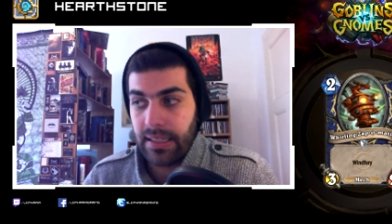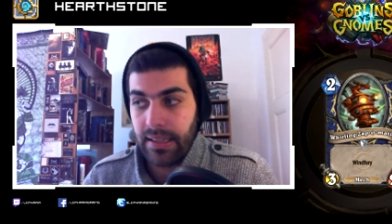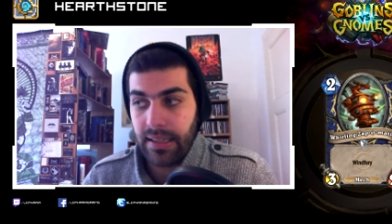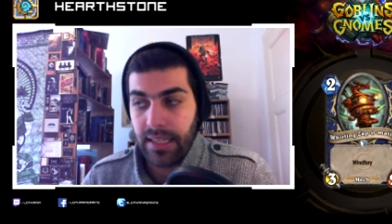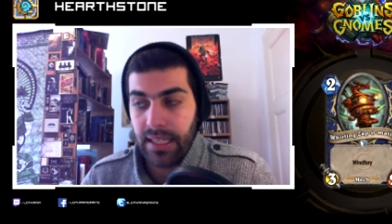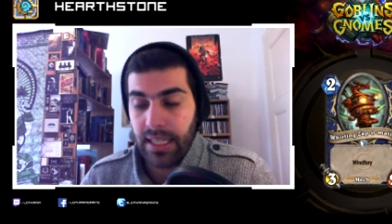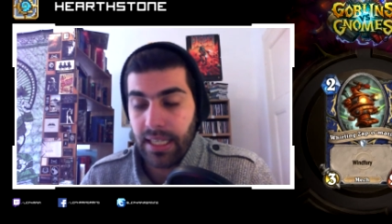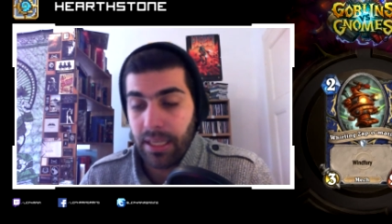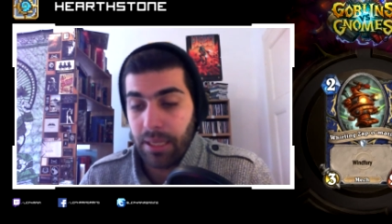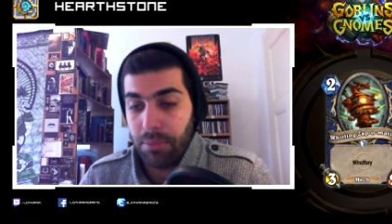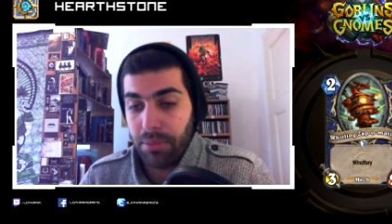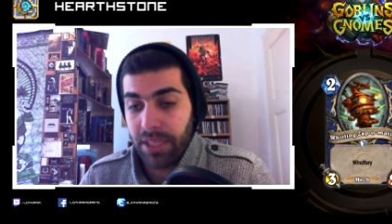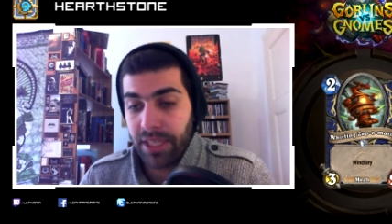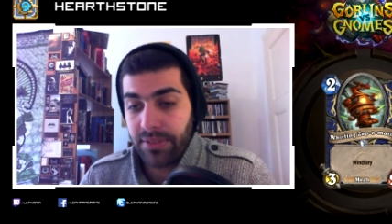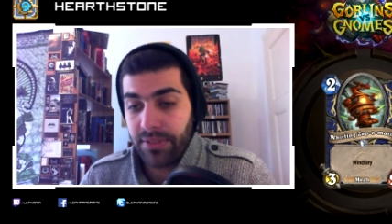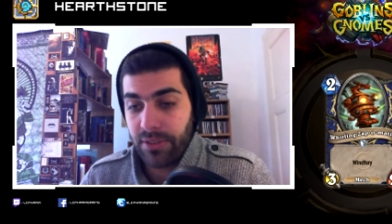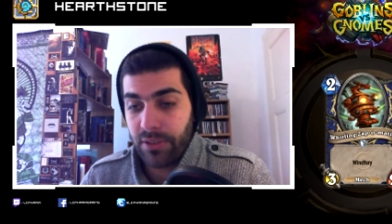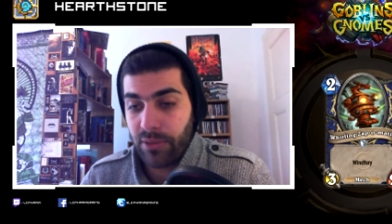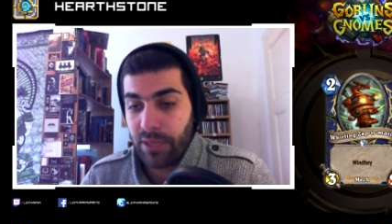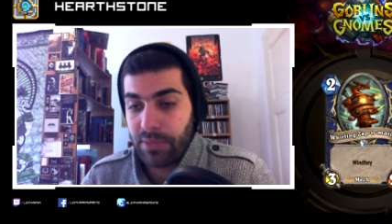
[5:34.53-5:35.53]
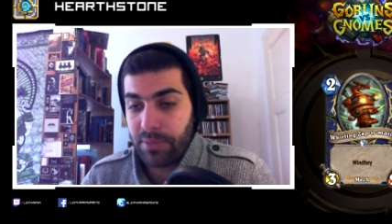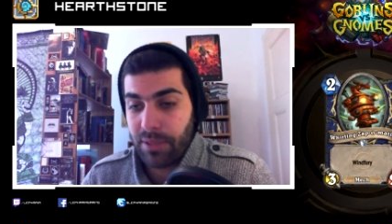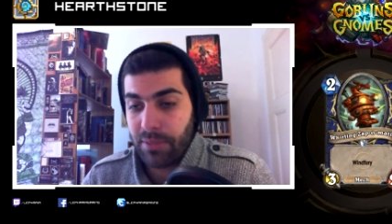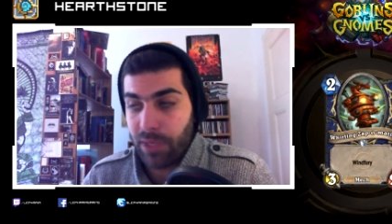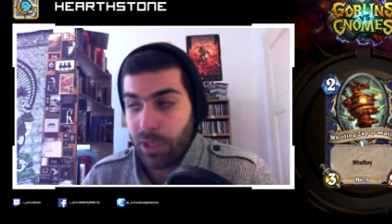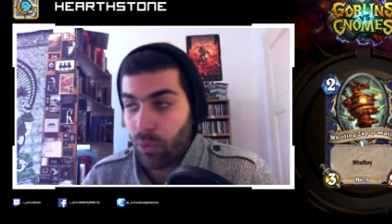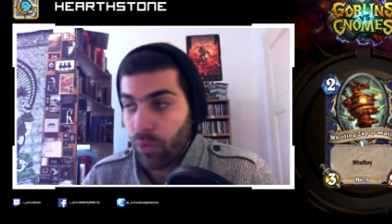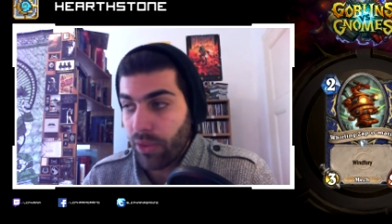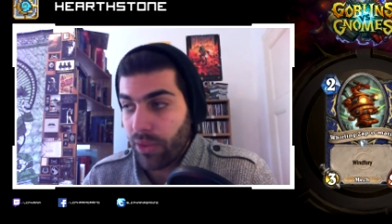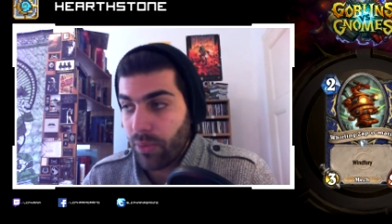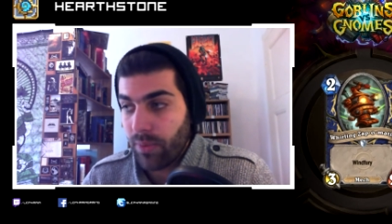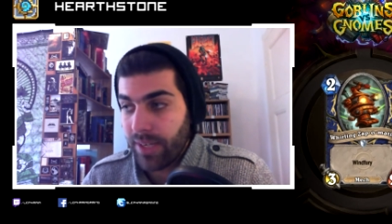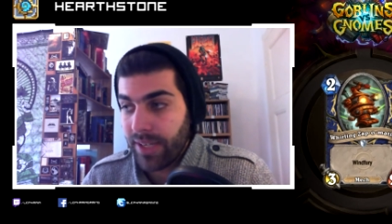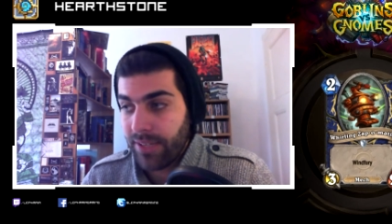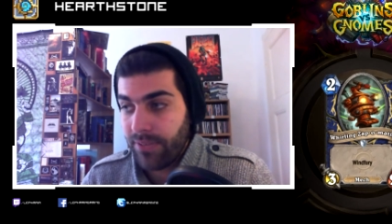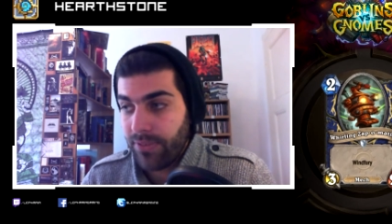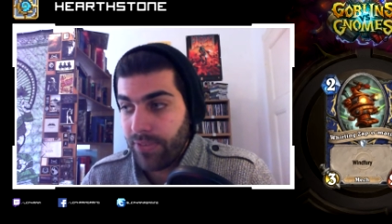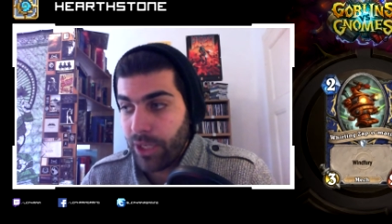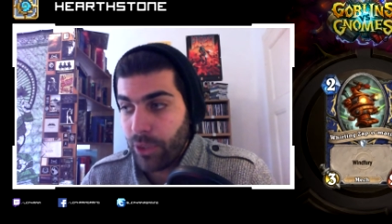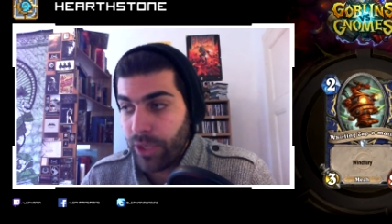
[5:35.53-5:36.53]
the Bloodfen Raptor, but with
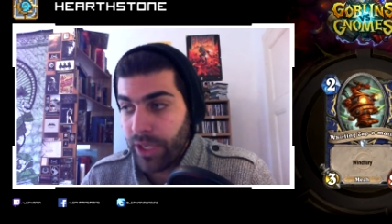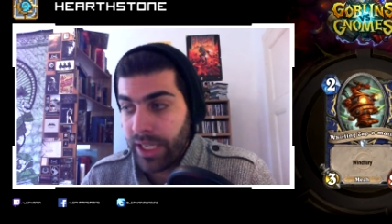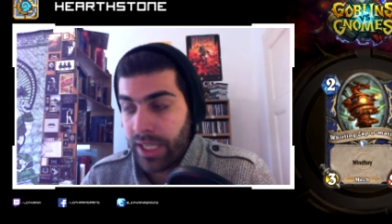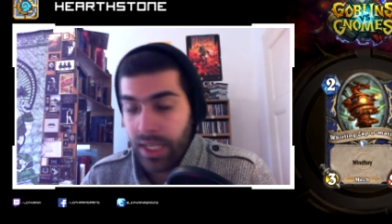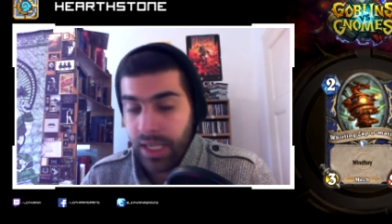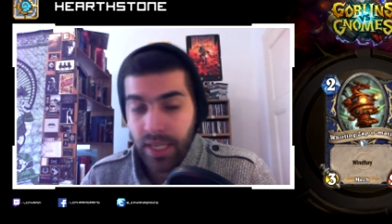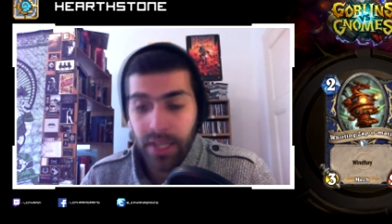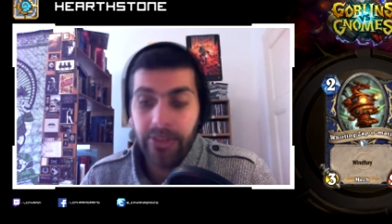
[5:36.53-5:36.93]
Wind Fury.